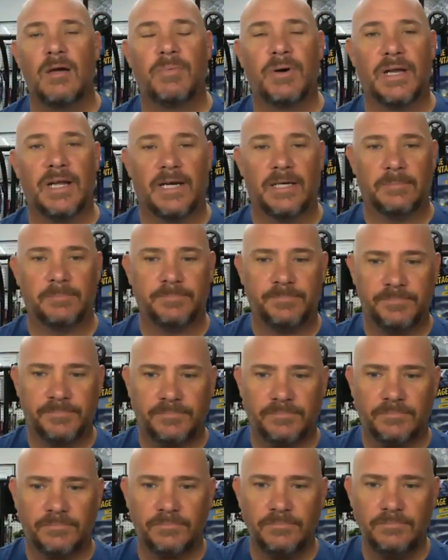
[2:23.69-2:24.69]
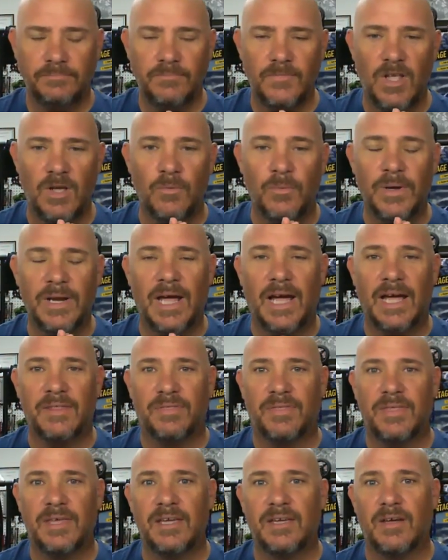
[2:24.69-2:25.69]
But when I
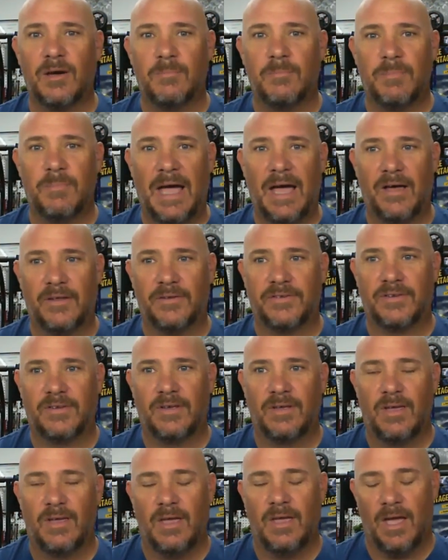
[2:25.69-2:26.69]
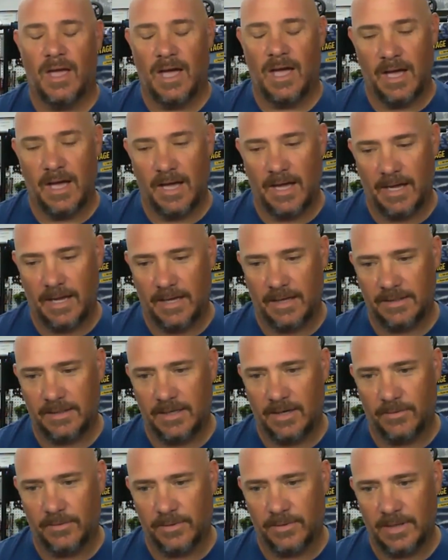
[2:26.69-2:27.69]
think about,
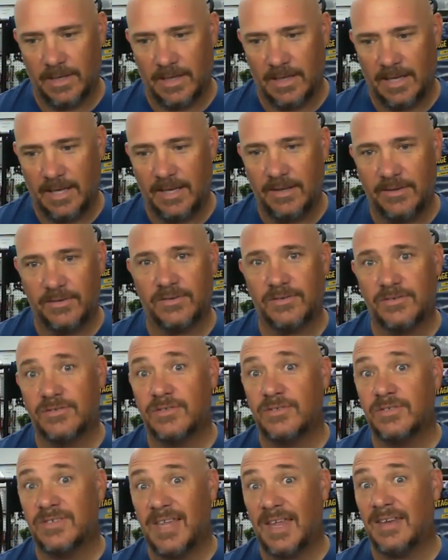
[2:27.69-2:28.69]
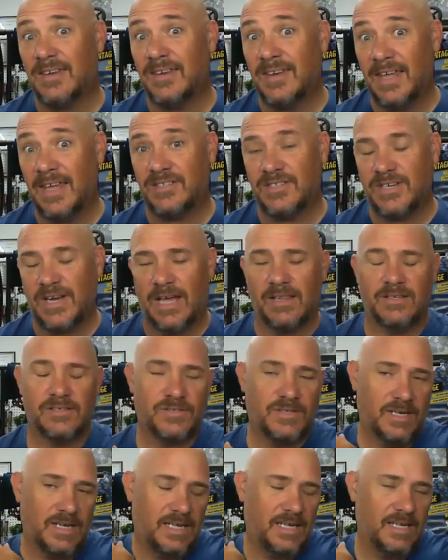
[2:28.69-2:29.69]
his 10-day
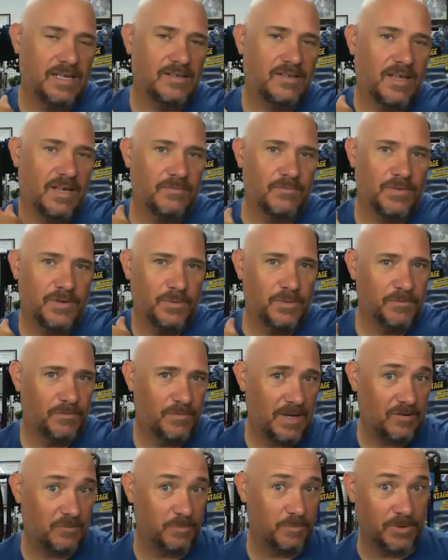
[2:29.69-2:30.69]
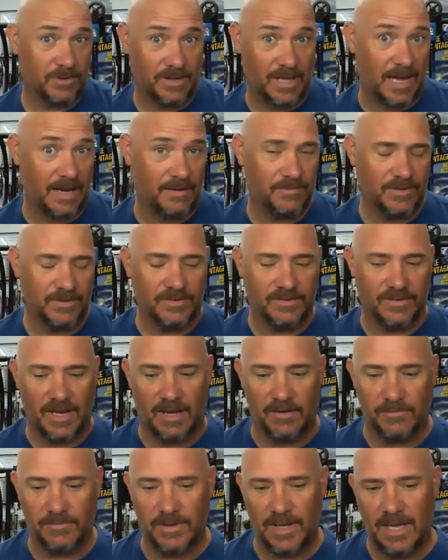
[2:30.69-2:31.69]
challenge that he had done for doing Facebook Lives and
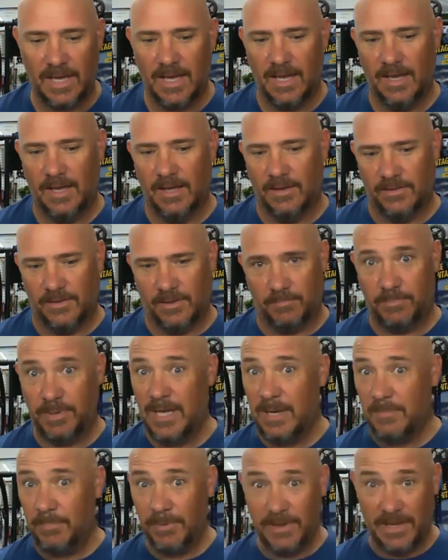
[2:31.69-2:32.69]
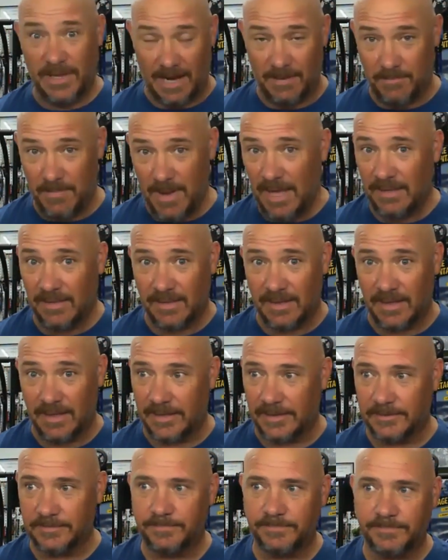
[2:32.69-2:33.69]
stuff, the people that I met in
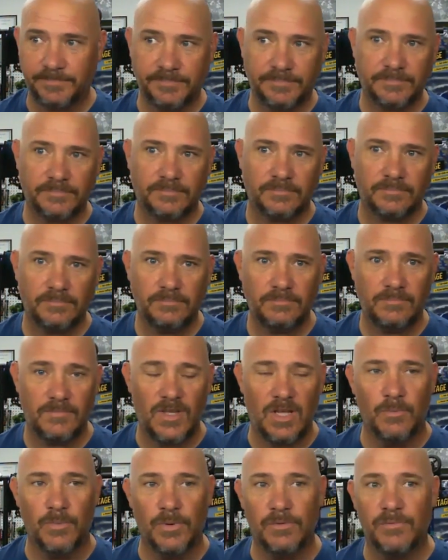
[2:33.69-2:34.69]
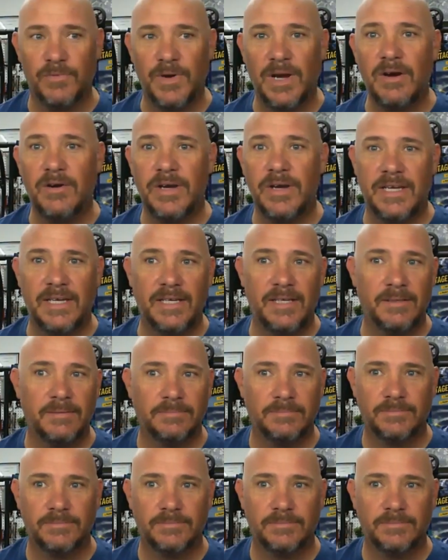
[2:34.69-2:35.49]
there were very,